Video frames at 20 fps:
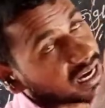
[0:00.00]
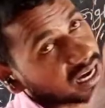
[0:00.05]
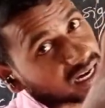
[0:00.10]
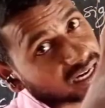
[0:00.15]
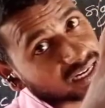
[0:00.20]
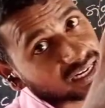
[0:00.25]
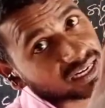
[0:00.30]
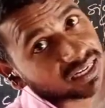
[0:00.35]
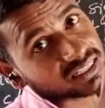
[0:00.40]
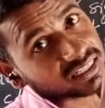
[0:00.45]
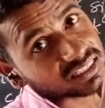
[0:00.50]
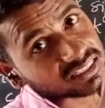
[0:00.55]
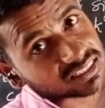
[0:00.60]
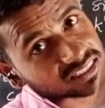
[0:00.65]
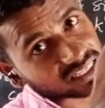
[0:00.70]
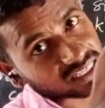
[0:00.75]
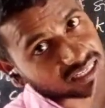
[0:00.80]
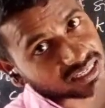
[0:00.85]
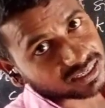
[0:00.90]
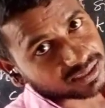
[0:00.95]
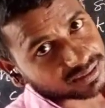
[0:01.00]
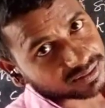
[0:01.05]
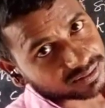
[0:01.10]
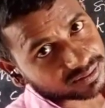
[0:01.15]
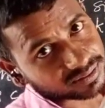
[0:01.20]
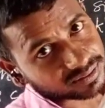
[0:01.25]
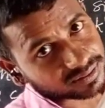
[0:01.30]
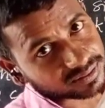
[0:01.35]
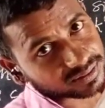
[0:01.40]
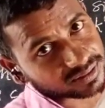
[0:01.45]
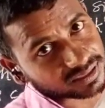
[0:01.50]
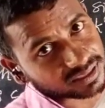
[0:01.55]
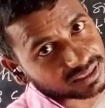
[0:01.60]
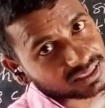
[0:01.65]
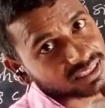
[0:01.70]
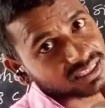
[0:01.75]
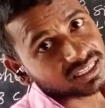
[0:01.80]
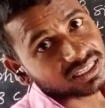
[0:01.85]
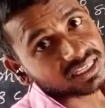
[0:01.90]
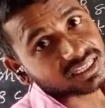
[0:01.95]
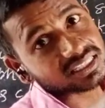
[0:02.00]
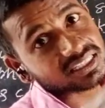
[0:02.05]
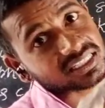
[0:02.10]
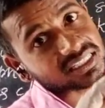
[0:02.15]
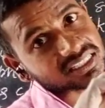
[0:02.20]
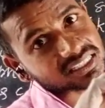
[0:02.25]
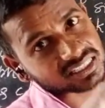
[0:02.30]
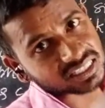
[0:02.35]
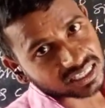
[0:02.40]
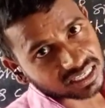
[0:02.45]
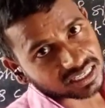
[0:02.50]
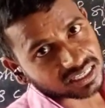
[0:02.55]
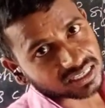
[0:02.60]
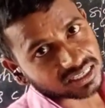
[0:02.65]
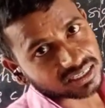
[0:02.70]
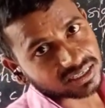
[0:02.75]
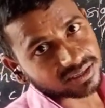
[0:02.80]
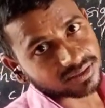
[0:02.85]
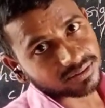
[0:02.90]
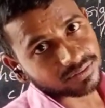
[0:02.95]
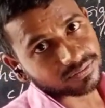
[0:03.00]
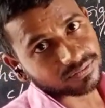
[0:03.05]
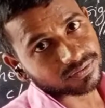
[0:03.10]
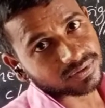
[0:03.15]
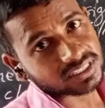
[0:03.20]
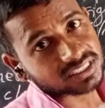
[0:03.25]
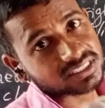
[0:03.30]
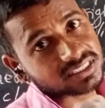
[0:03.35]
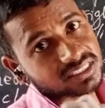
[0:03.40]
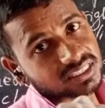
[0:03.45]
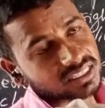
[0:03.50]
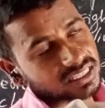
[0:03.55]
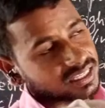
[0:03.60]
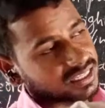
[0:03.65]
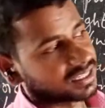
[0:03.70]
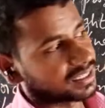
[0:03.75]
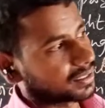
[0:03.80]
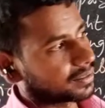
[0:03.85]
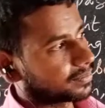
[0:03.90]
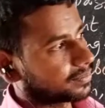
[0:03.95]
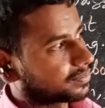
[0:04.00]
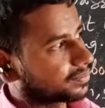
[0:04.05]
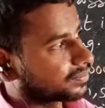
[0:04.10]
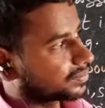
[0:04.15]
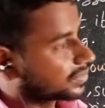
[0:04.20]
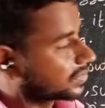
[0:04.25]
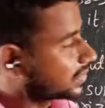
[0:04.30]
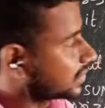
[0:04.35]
under the sun, near the sun, first layer.